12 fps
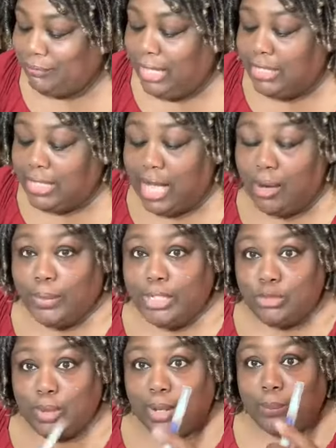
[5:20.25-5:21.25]
and y'all
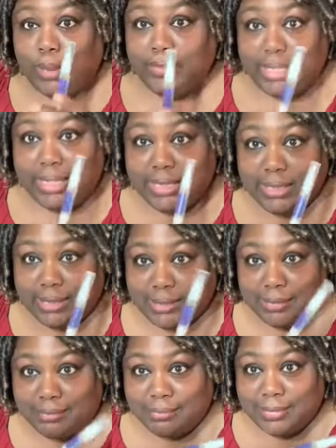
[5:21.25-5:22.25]
want to try one of these,
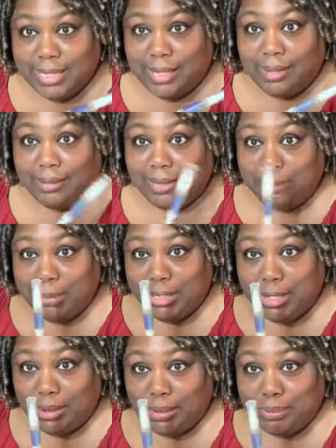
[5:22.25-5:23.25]
let me
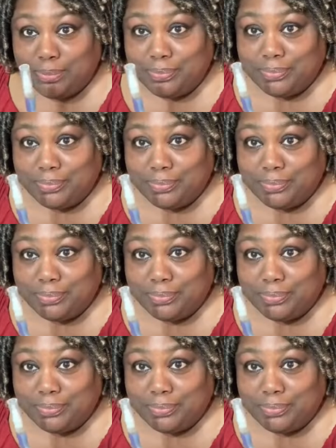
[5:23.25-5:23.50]
know